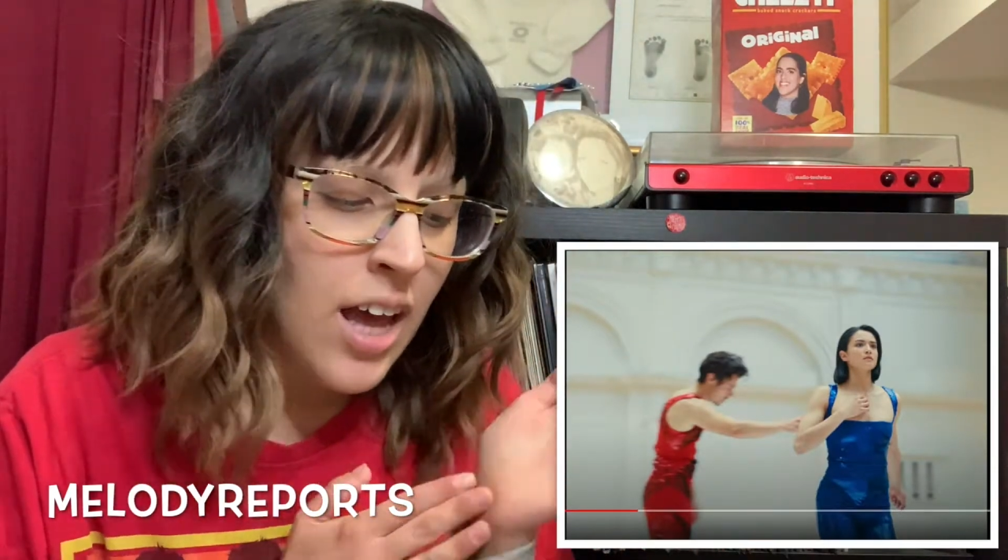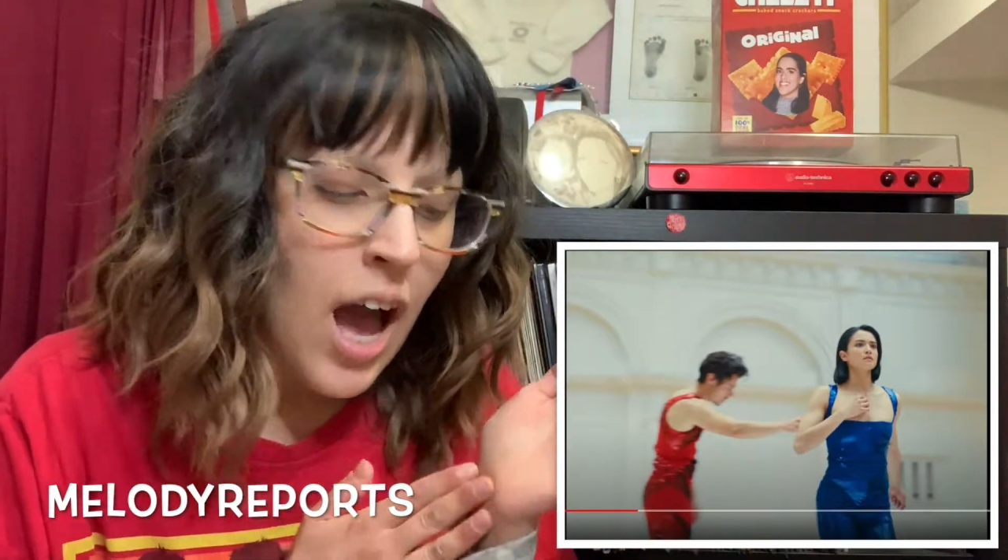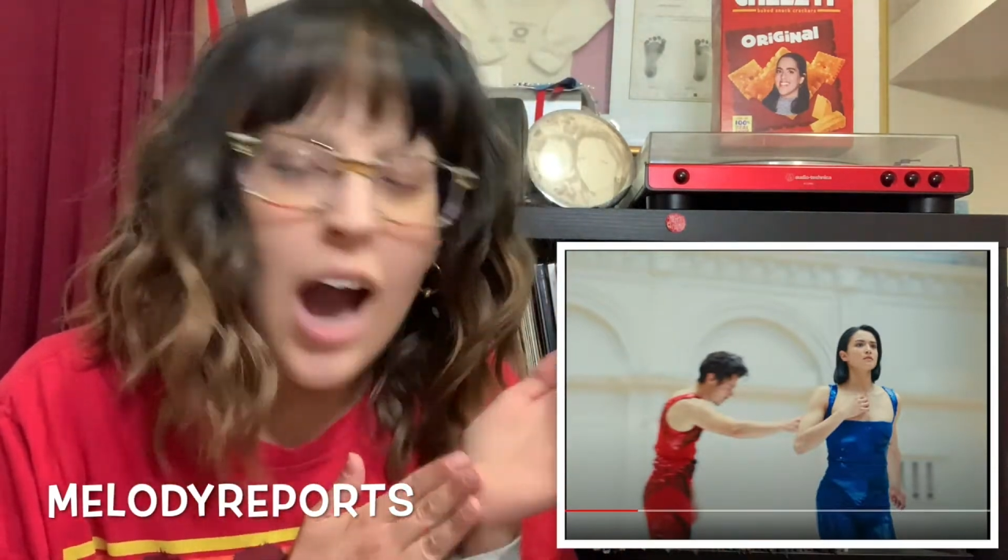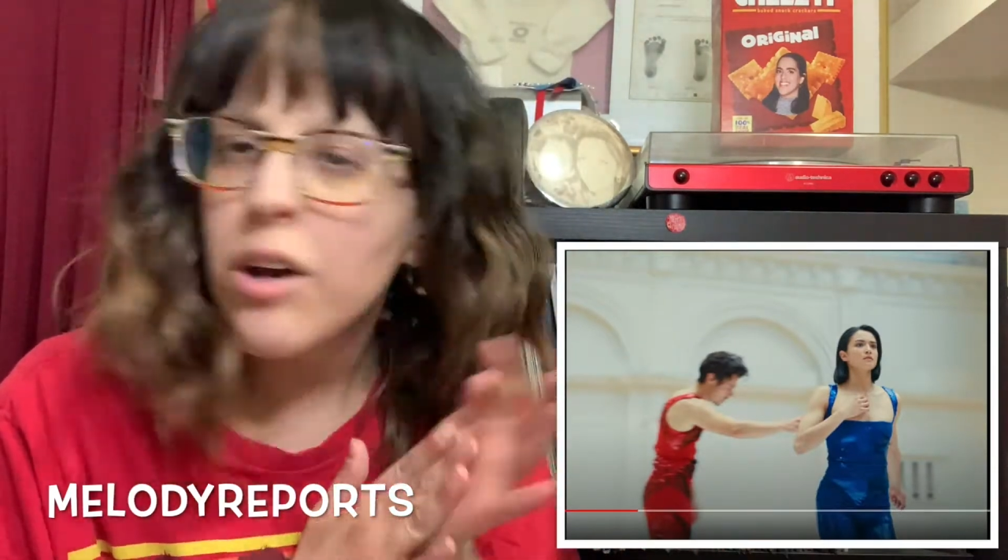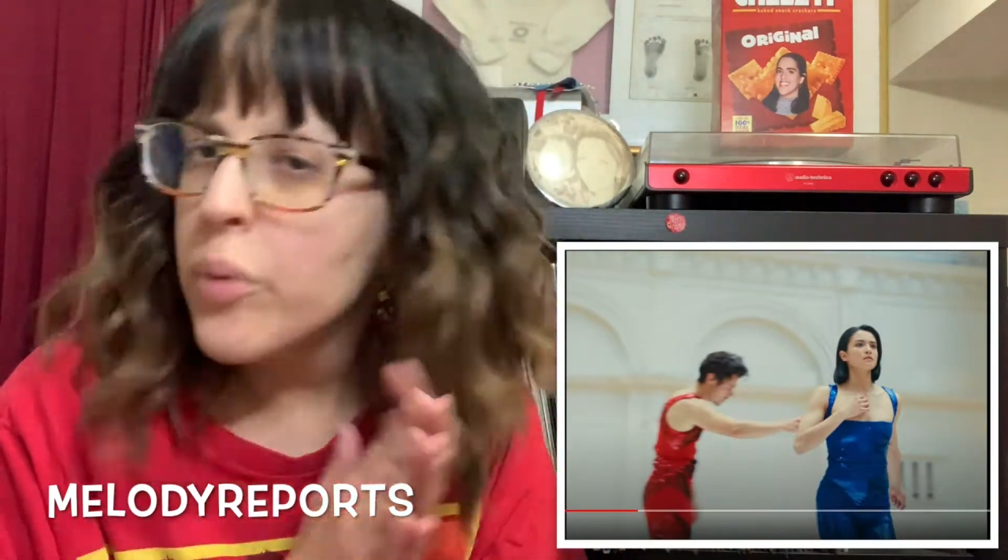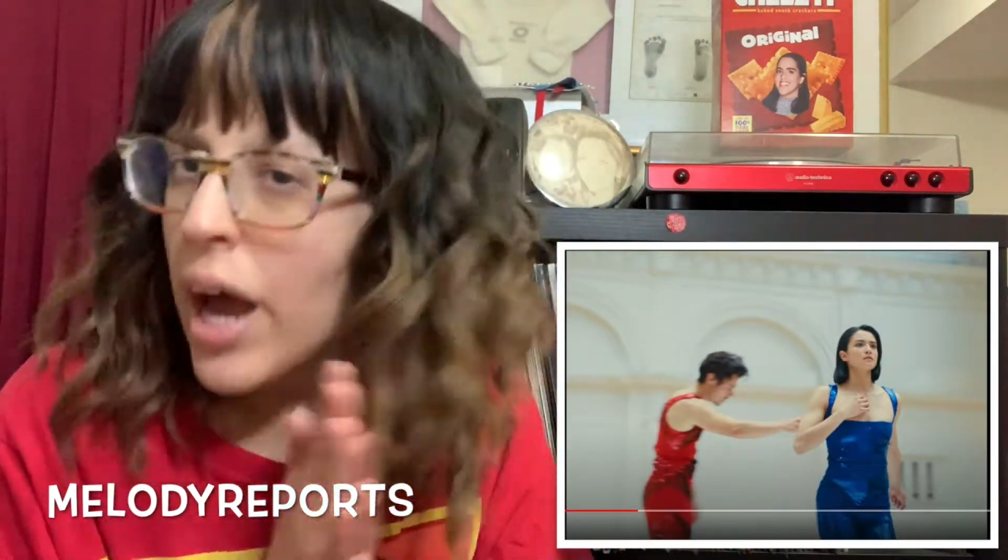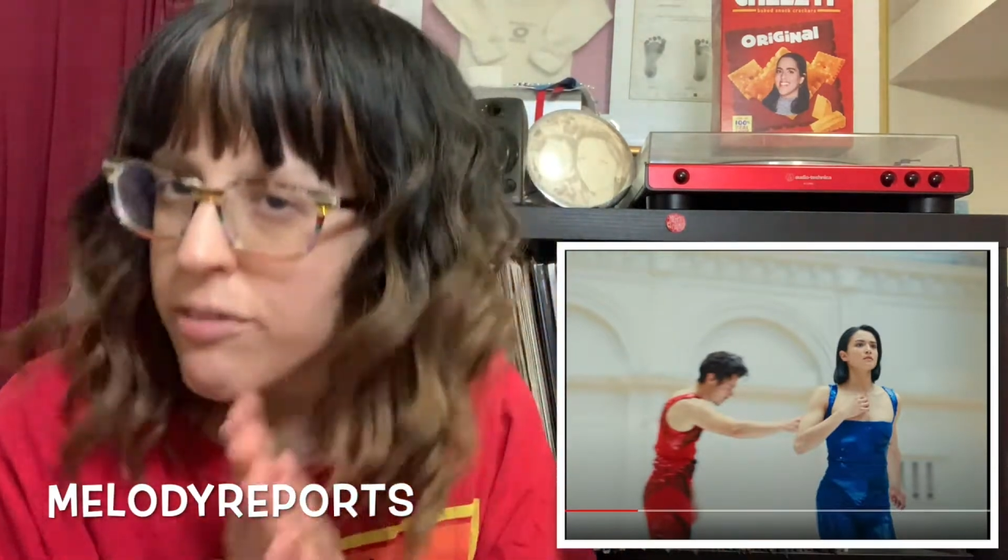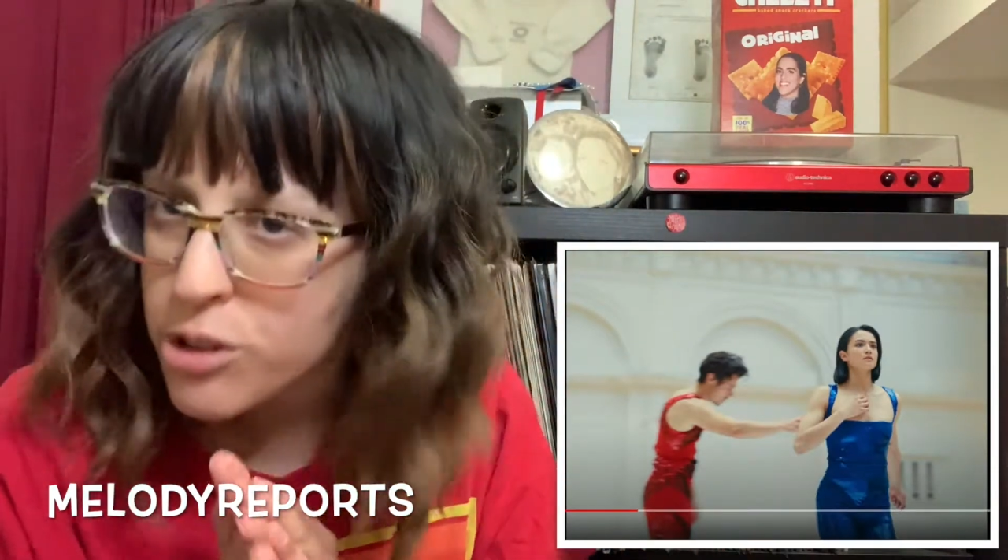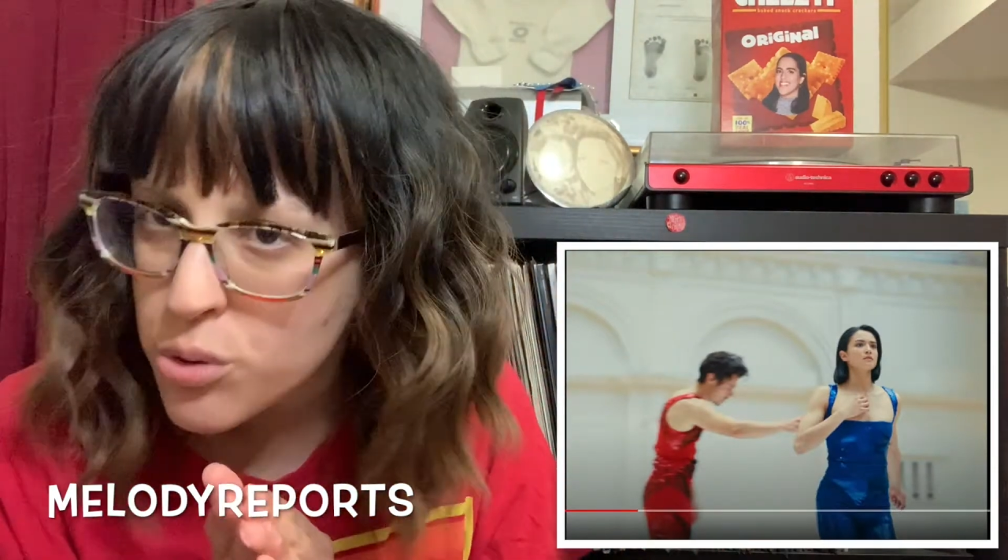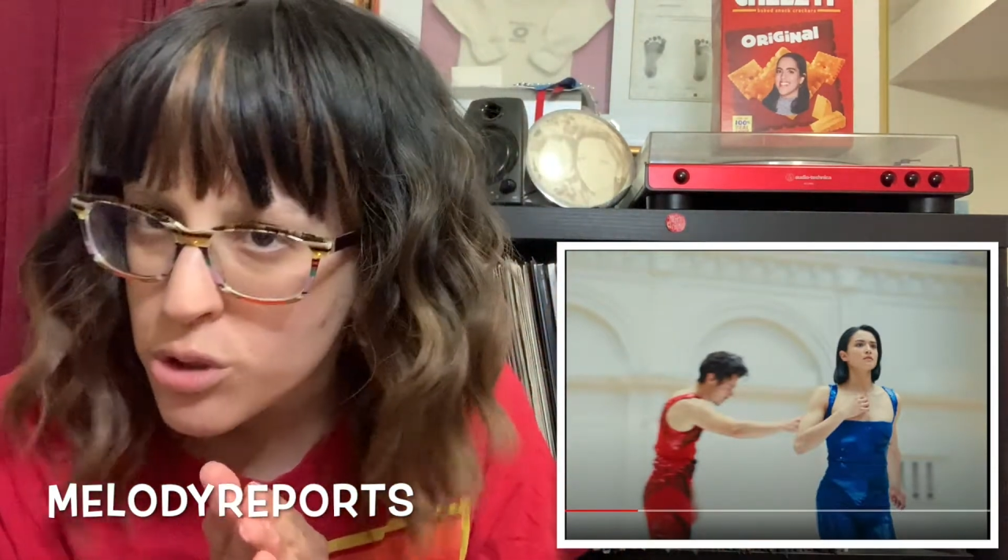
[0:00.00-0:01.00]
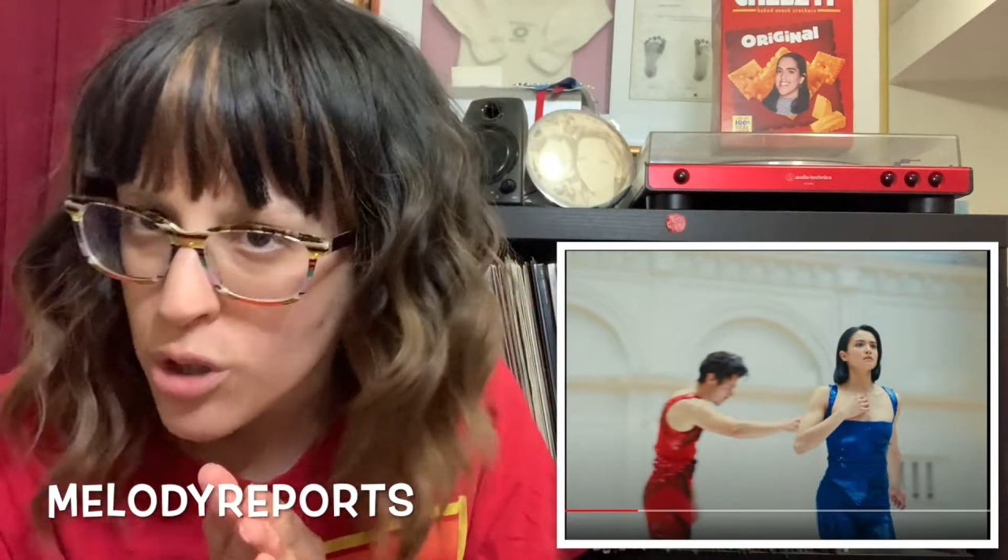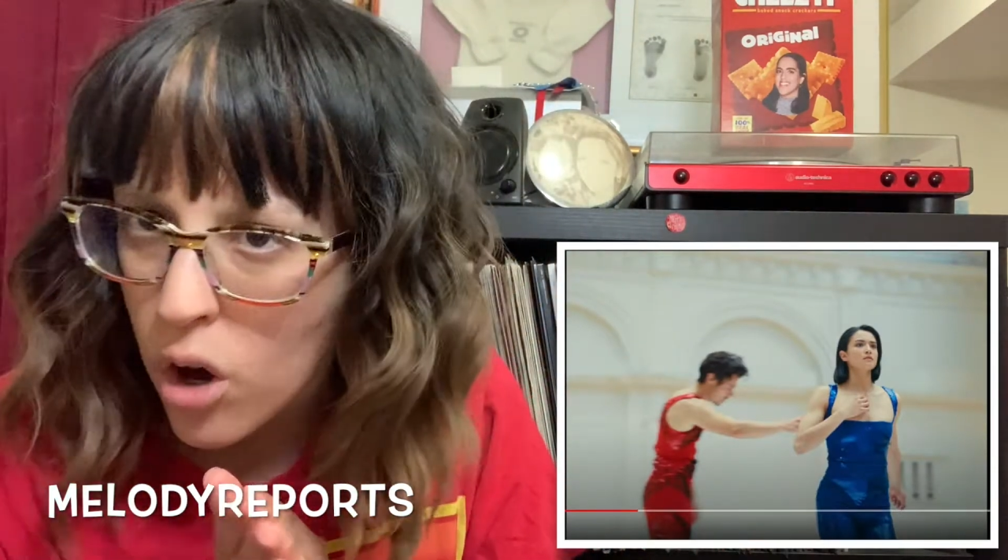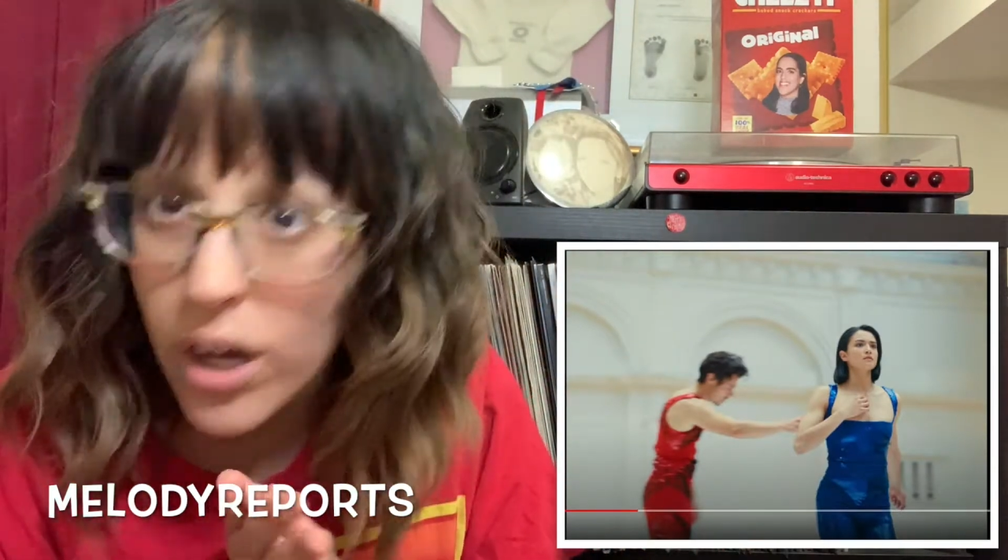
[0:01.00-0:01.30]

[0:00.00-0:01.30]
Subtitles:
how do we have a new song?